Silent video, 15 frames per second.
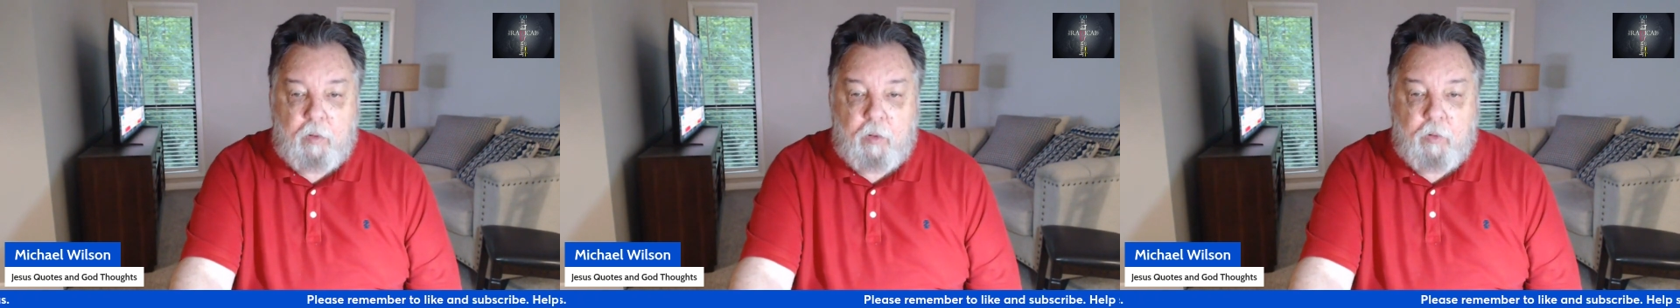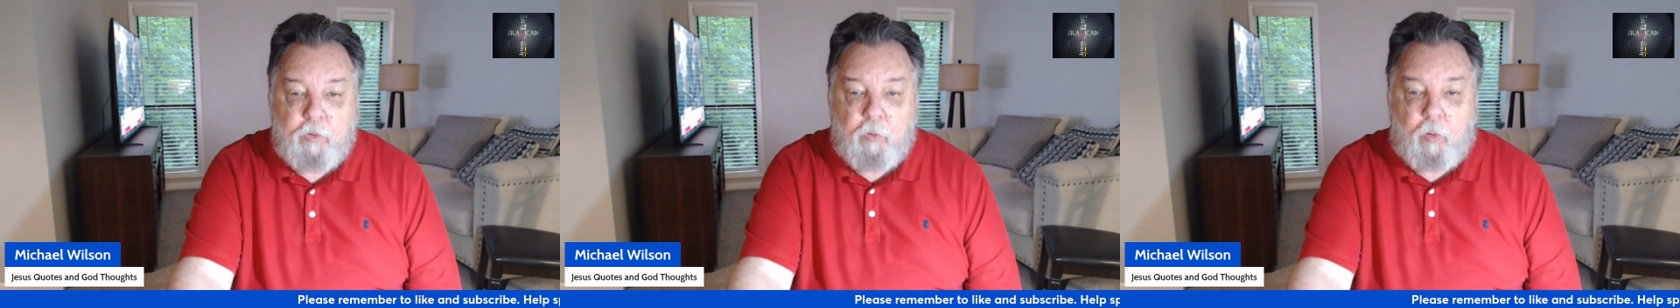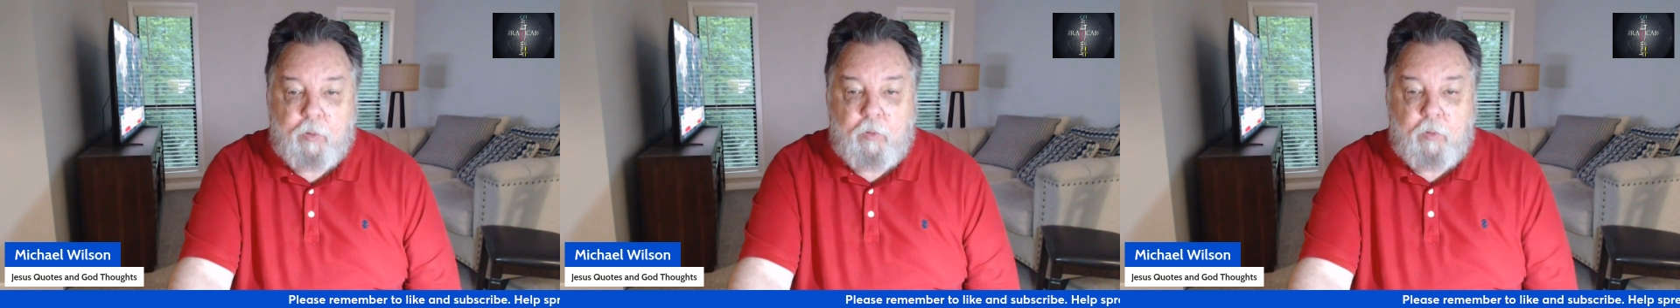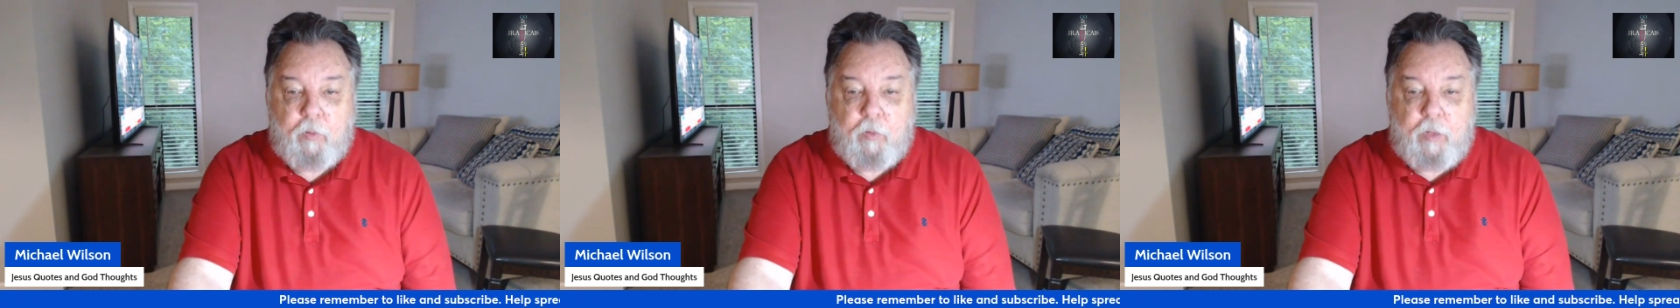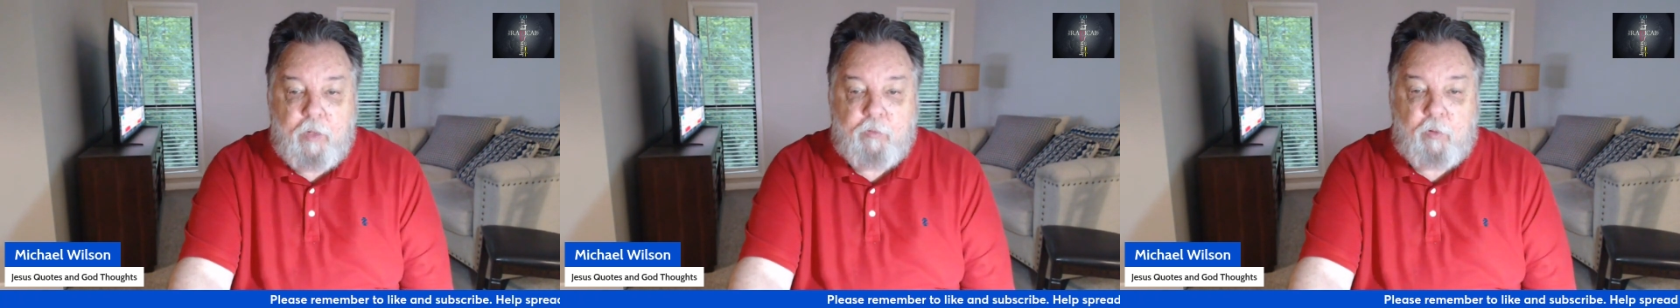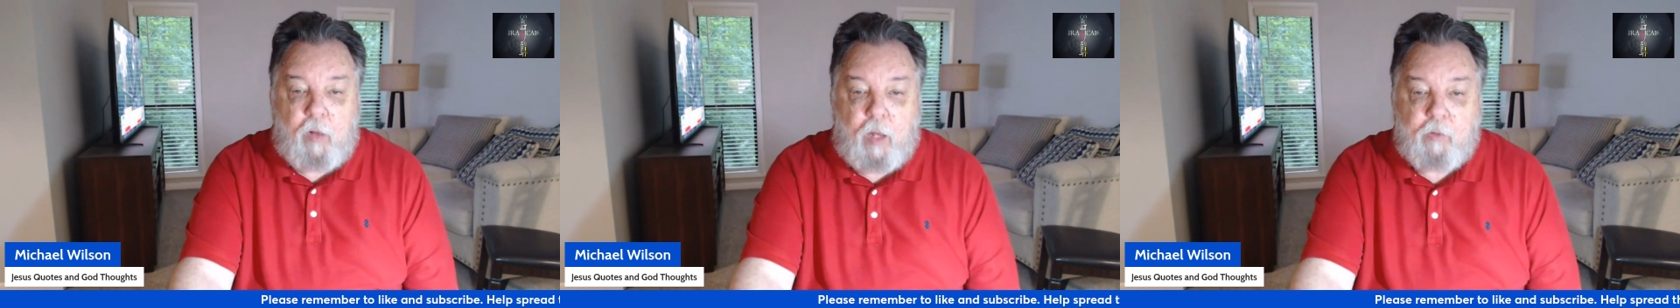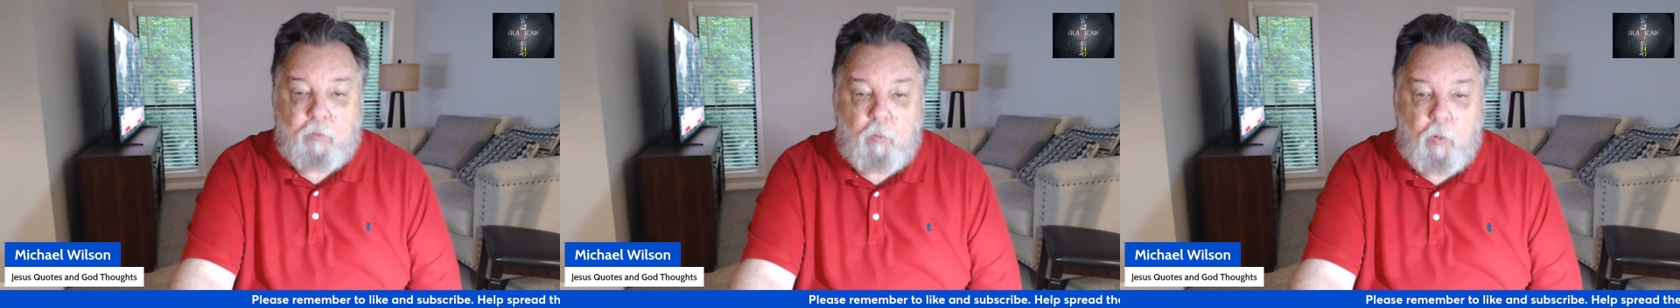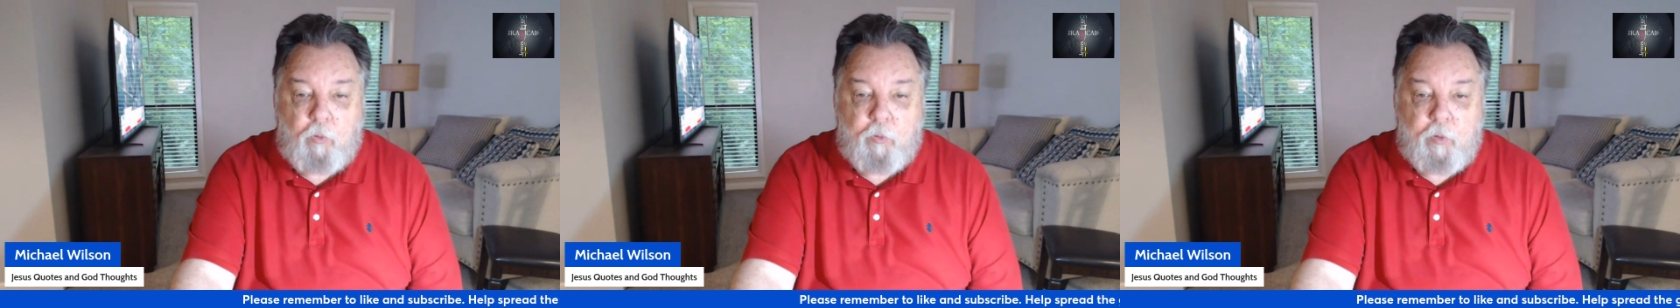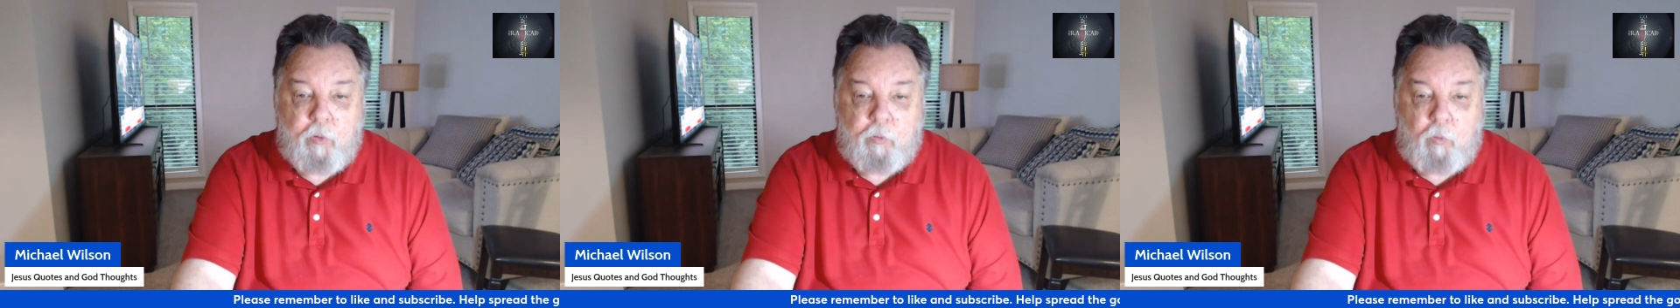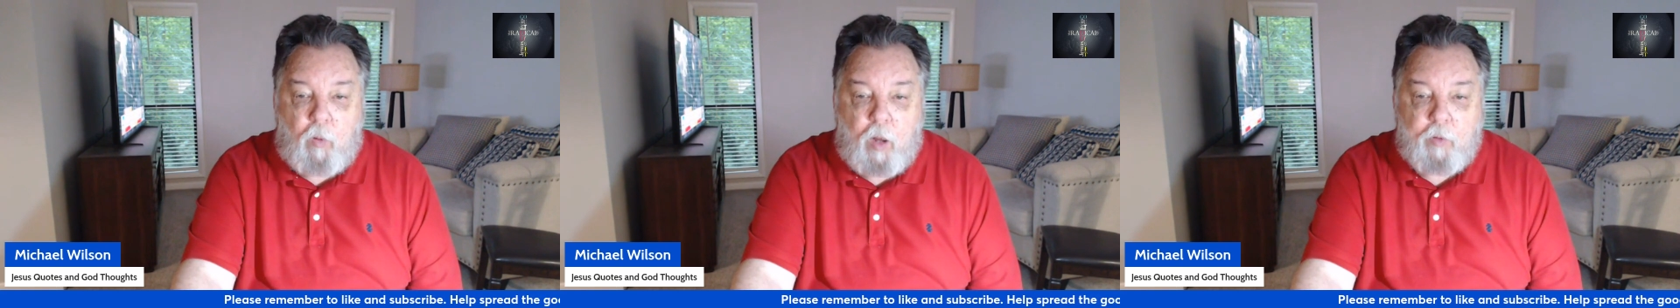during the Israelites' wilderness
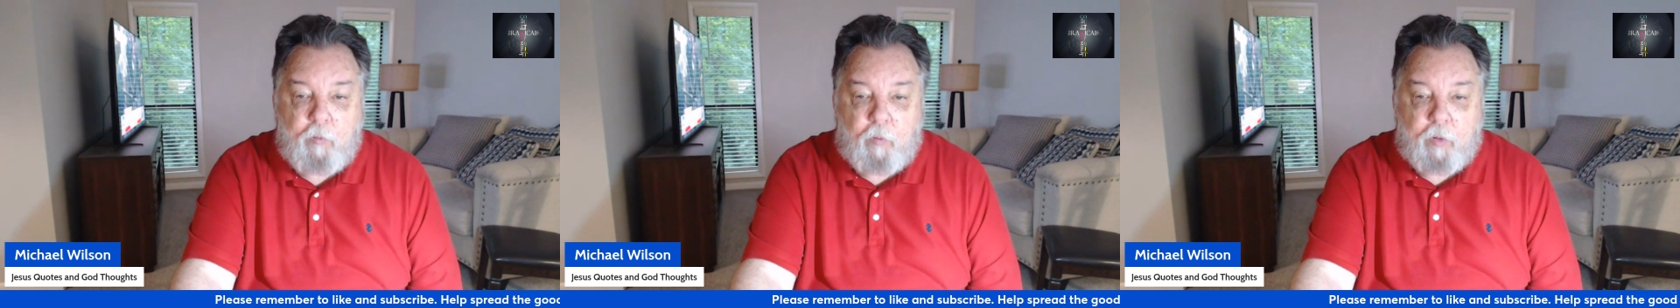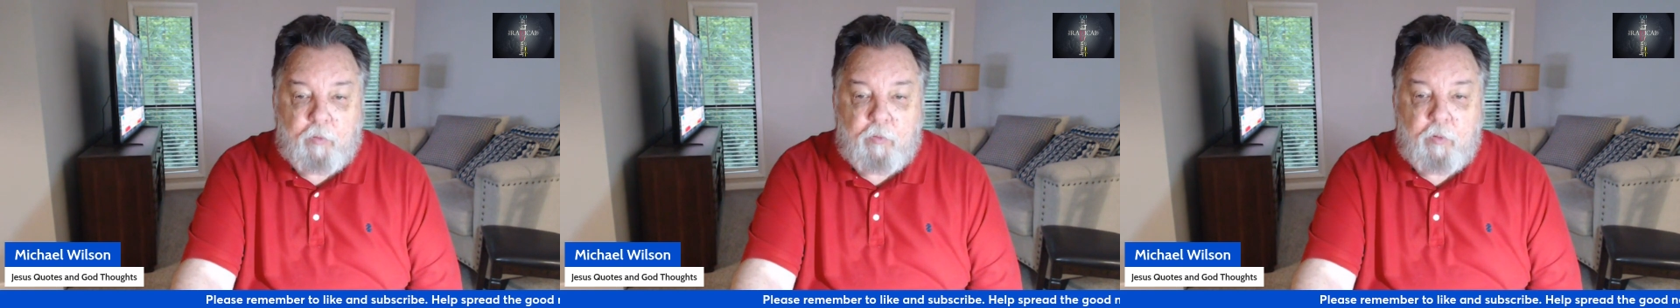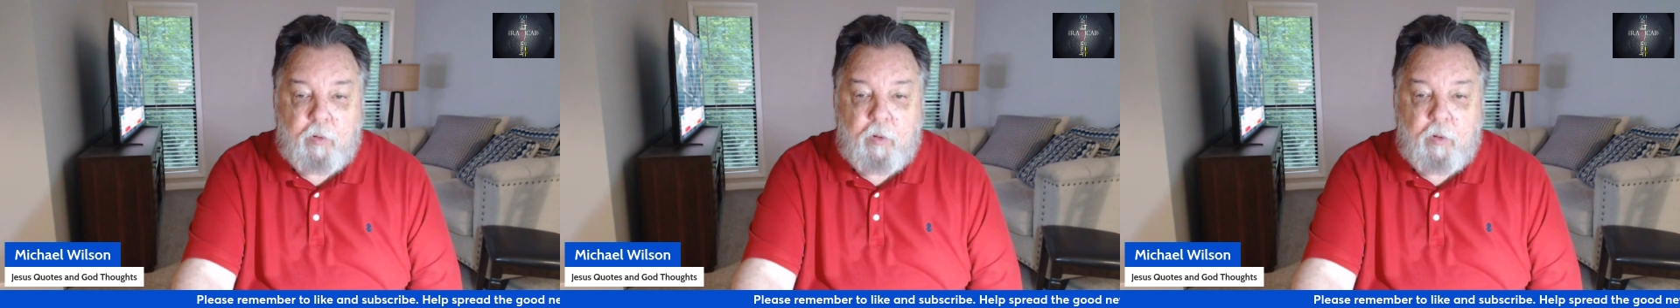wanderings,